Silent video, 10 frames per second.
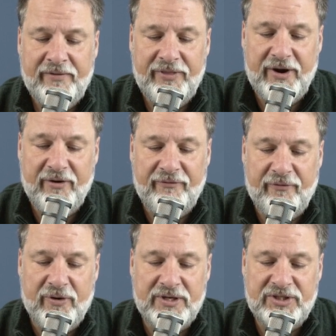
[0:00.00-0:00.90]

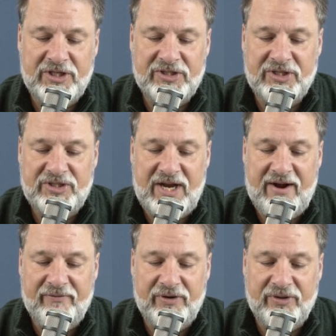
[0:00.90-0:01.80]
Therefore, says the
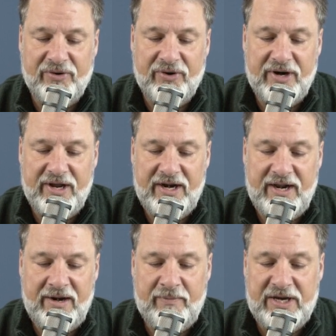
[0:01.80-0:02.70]
sovereign Lord, an
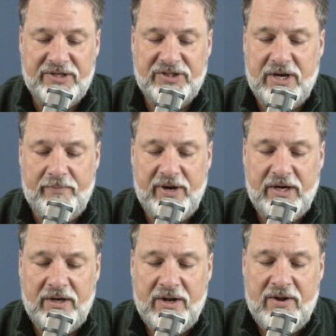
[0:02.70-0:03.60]
enemy is coming.
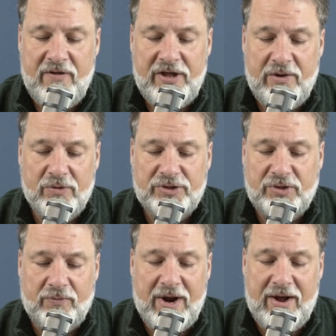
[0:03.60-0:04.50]
He will
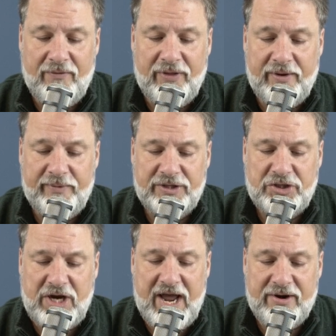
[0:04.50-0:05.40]
surround them and
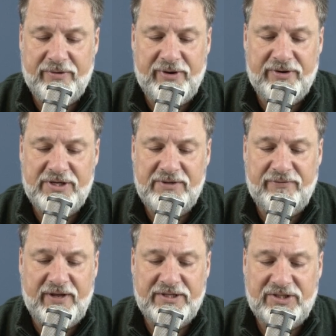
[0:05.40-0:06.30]
shatter their
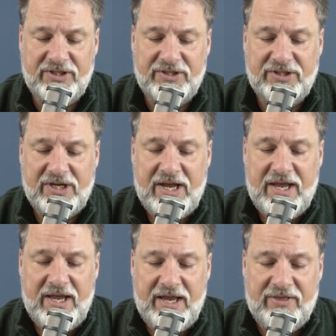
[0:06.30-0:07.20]
defenses,
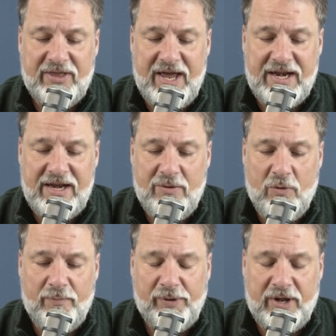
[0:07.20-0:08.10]
and then he
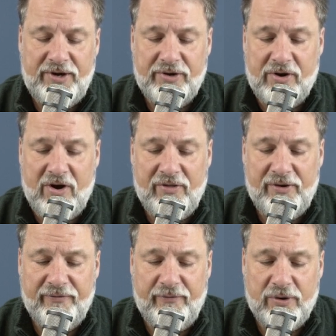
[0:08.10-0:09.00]
will plunder all
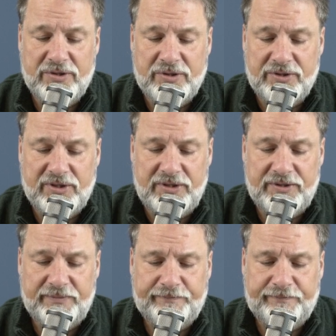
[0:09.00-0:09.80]
their fortresses.